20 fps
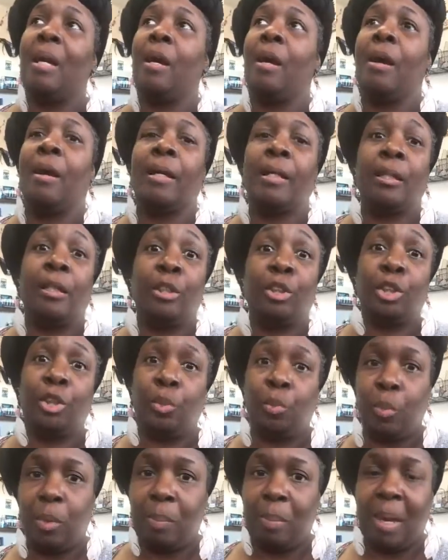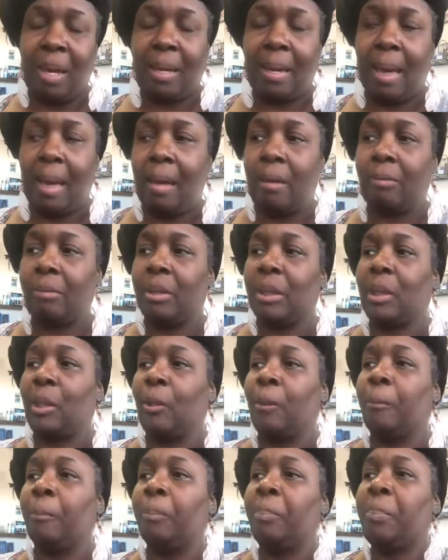Air conditioning went back out.
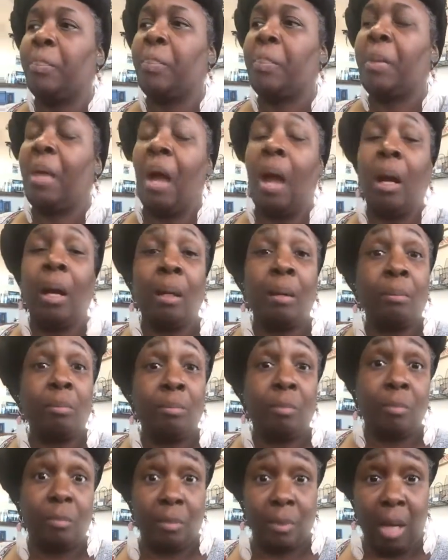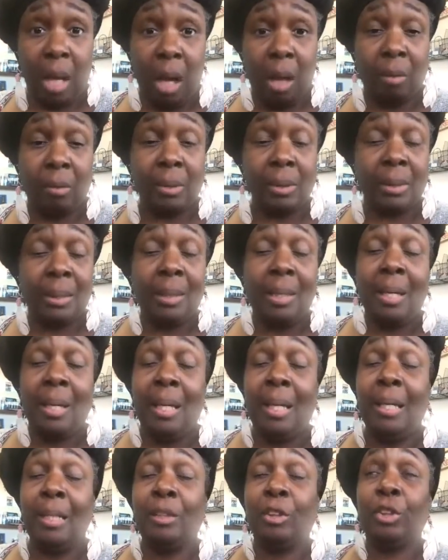So I called the
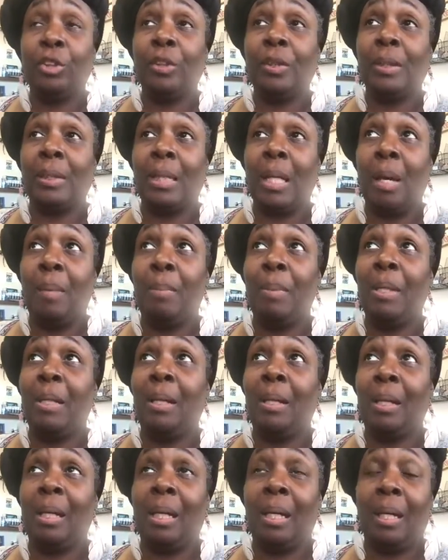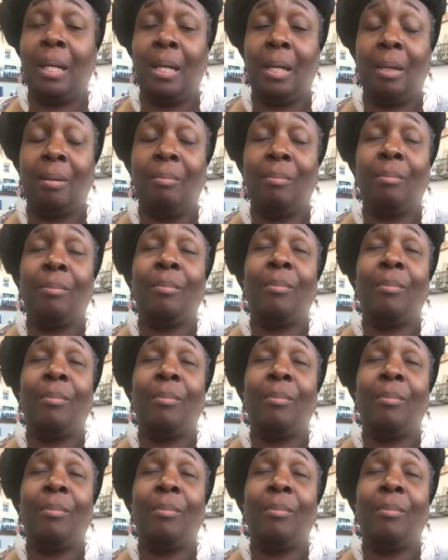insurance company again